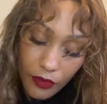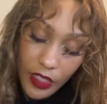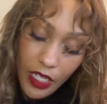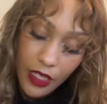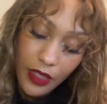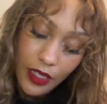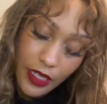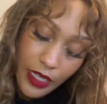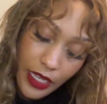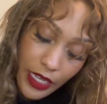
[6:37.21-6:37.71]

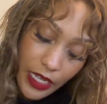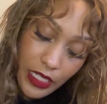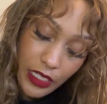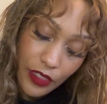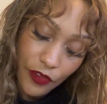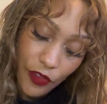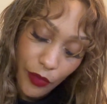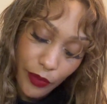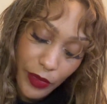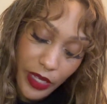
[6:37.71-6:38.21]
The Kings,
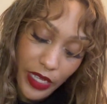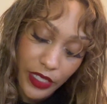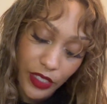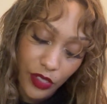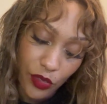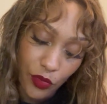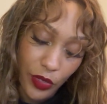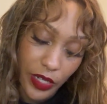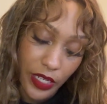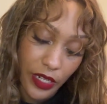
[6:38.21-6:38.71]
for me as a
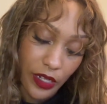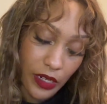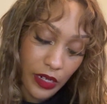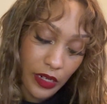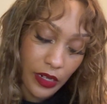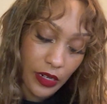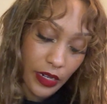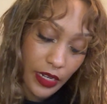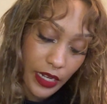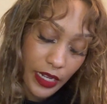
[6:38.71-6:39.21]

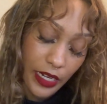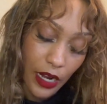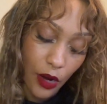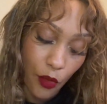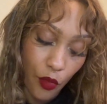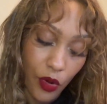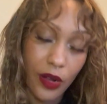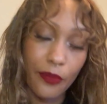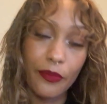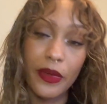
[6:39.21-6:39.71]
reader, and I
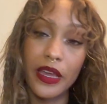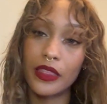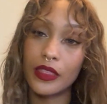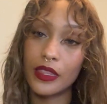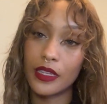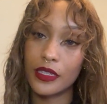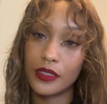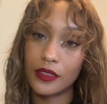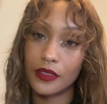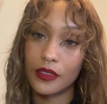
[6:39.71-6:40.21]
want to make
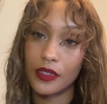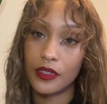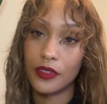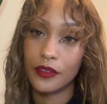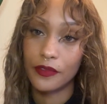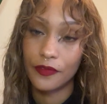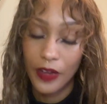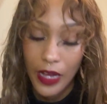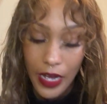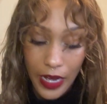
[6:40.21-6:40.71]
this a
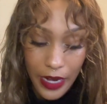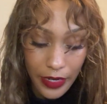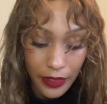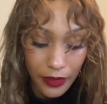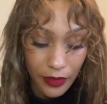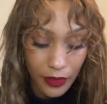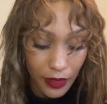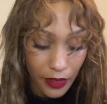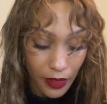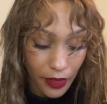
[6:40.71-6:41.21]
defined
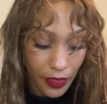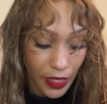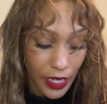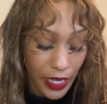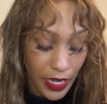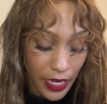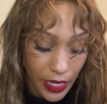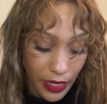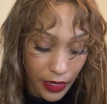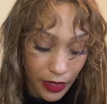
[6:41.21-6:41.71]

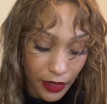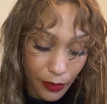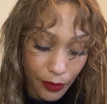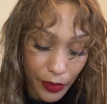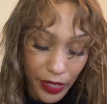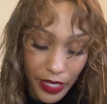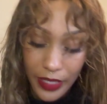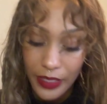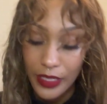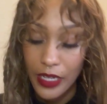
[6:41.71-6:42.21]
thing
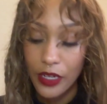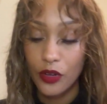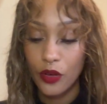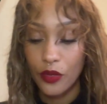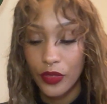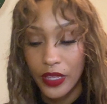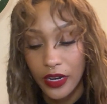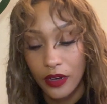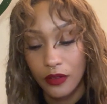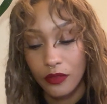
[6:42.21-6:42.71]
because I know
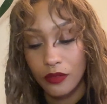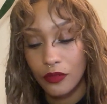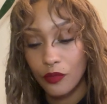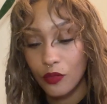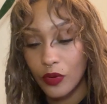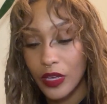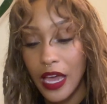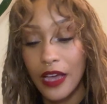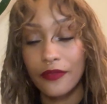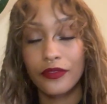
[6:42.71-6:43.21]
that
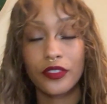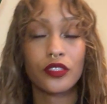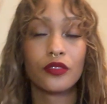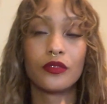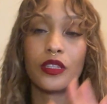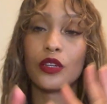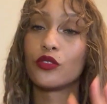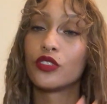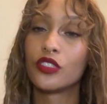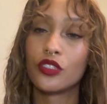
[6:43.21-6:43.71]

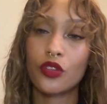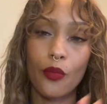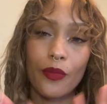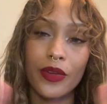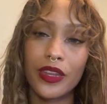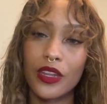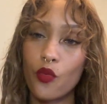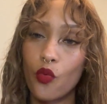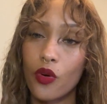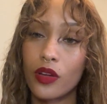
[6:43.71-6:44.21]
there are so
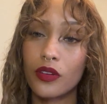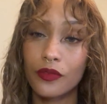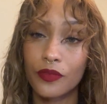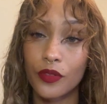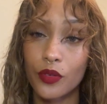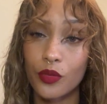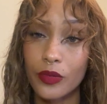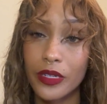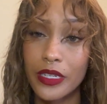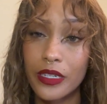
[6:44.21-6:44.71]
many
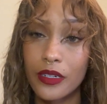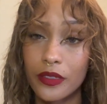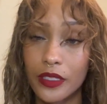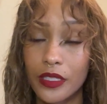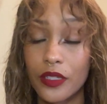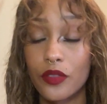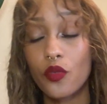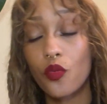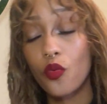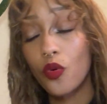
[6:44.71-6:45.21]
wonderful readers
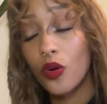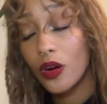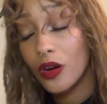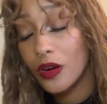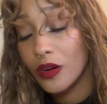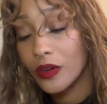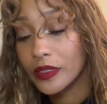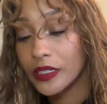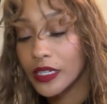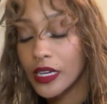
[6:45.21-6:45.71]
in the
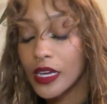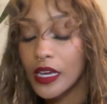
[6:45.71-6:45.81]
world.